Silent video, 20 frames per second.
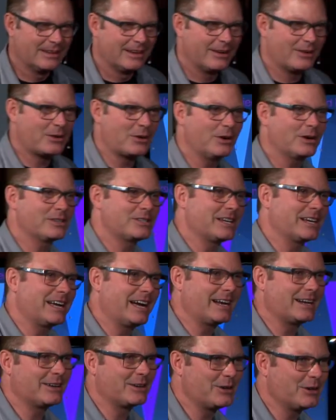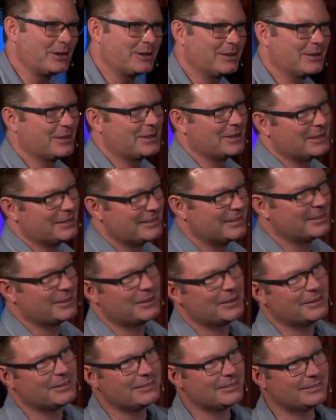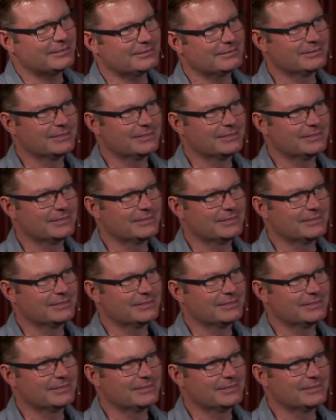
Of course, it got a good, good, you know,